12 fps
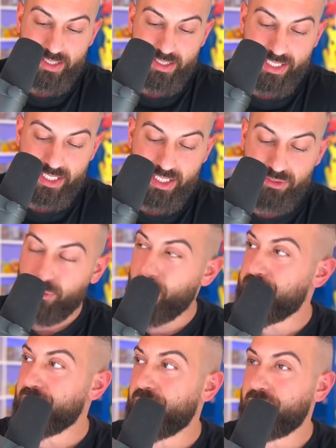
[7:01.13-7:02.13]
This is the
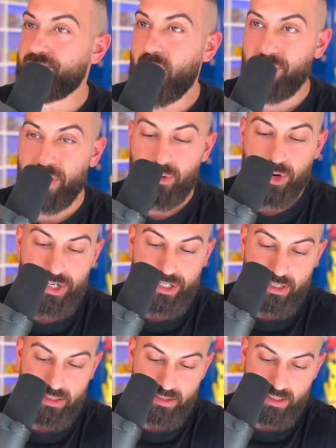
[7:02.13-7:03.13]
original of the
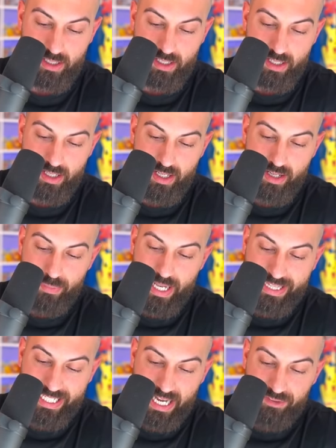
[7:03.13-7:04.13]
original. But
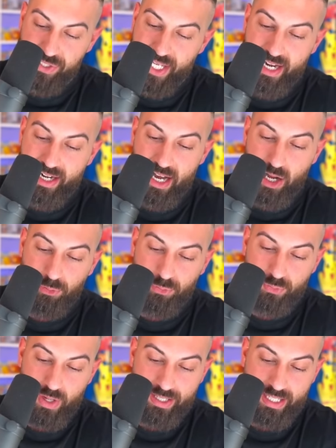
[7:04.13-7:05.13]
I think I've said enough.
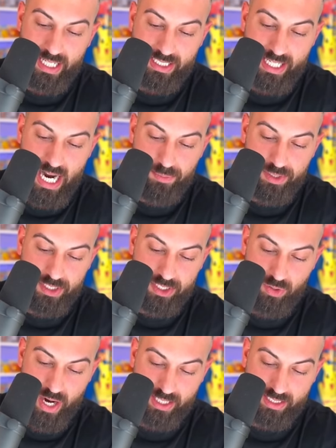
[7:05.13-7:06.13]
I think it's time to just
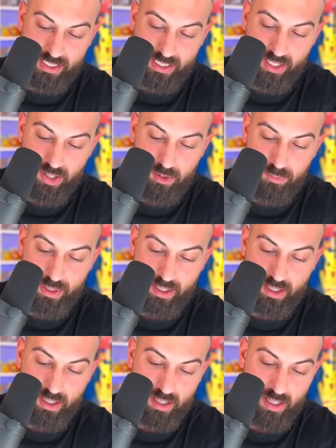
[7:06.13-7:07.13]
crack this thing open.
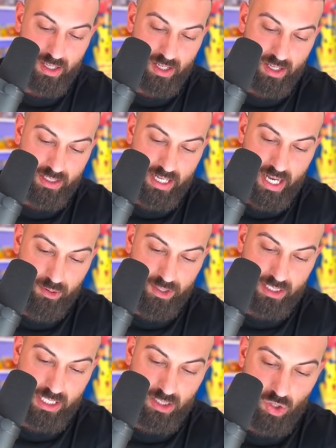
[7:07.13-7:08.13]
Now,
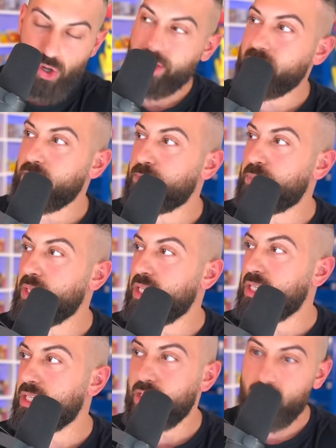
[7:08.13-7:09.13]
everything looks to
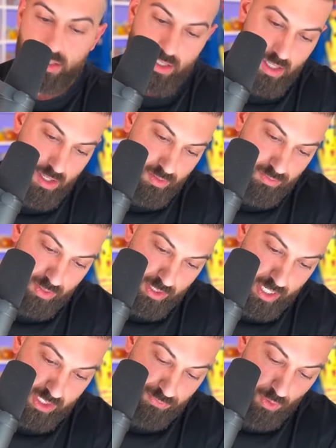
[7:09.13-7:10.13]
be,
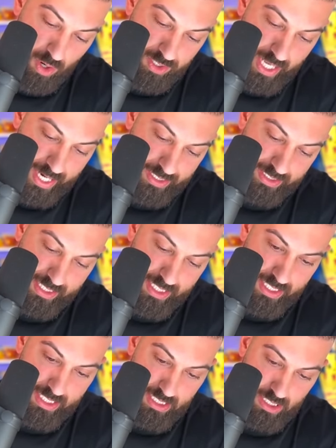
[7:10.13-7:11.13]
as far as I can
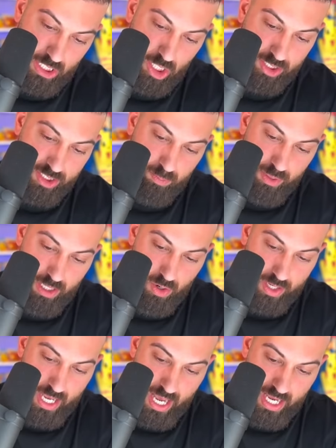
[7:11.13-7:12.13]
see, look to be
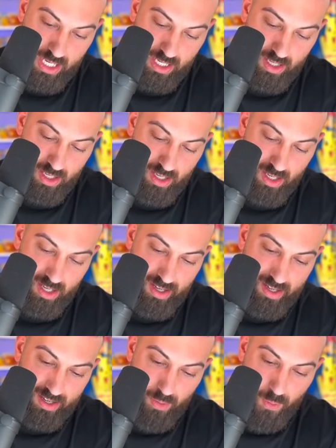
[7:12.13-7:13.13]
okay.
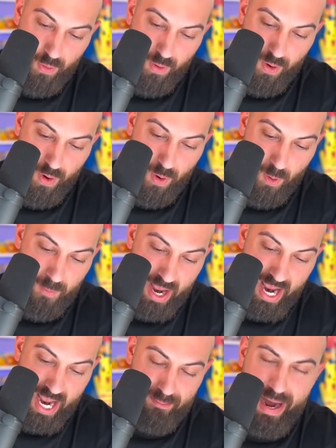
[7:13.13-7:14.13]
Whew,
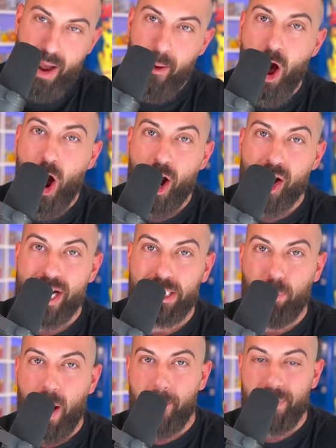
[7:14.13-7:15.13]
man, my heart
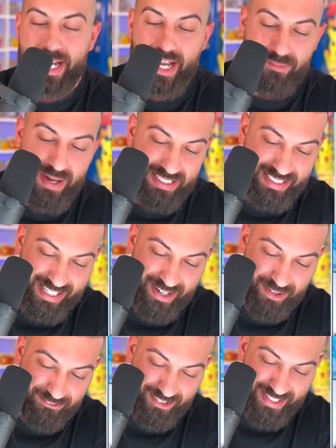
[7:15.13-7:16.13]
is pumping out of my
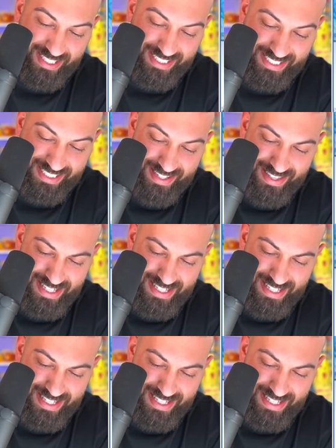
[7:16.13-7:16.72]
stomach for this.